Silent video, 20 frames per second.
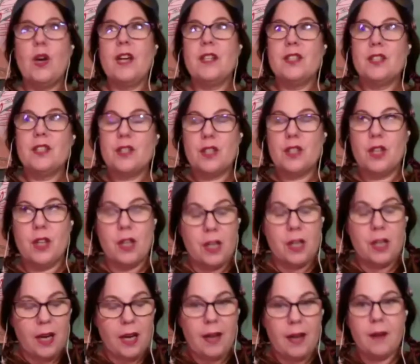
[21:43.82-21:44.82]
just
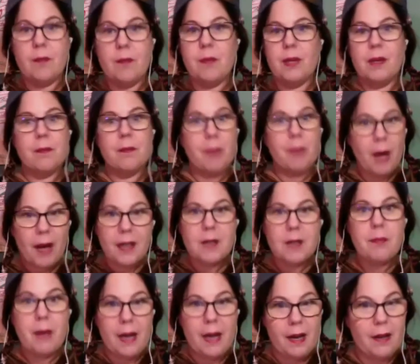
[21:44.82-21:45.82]
got a big
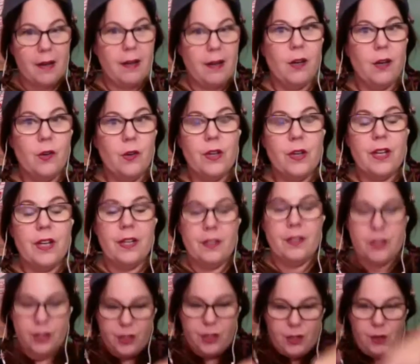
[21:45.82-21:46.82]
potty pad out and
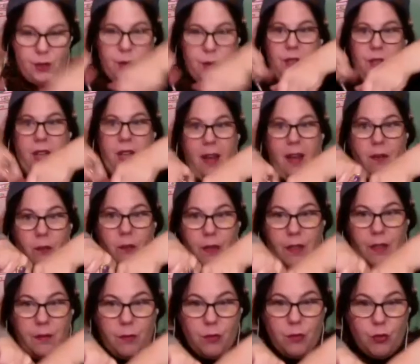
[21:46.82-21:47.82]
just used that and
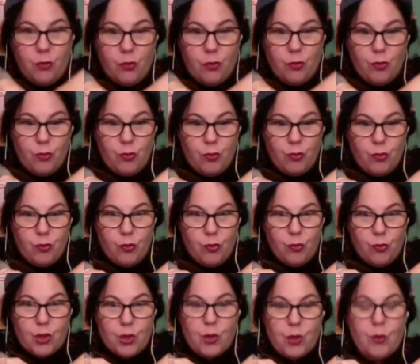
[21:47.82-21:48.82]
went
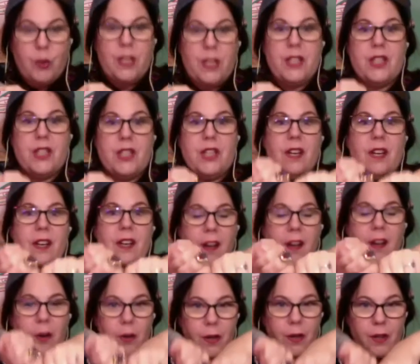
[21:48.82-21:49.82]
squeegeed it
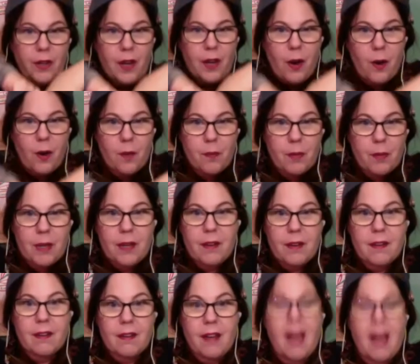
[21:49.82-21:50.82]
out of the carpet
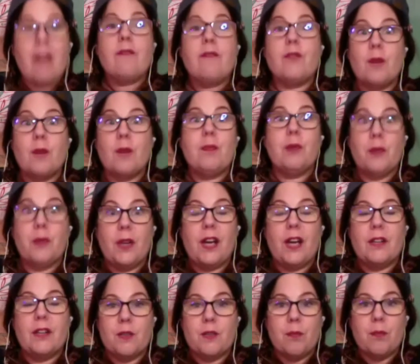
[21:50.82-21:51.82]
after I put the
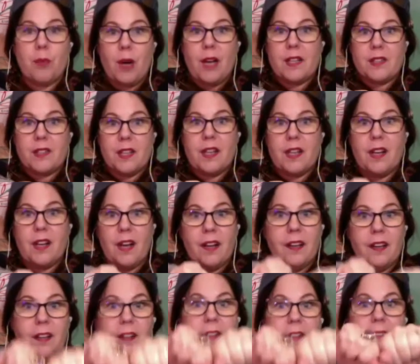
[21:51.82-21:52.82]
hydrogen peroxide on
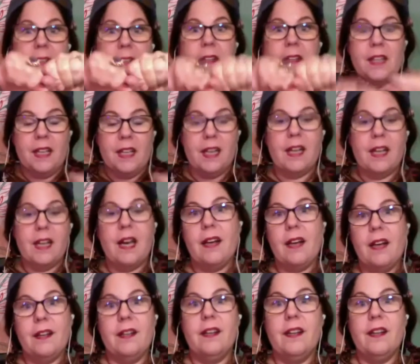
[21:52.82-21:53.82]
it and
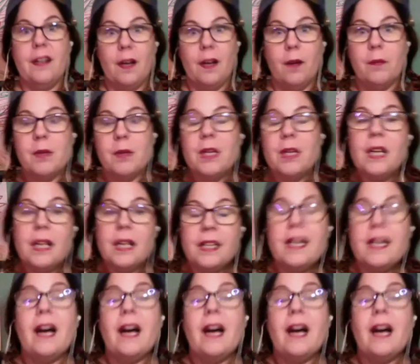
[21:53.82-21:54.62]
got it up. Yeah,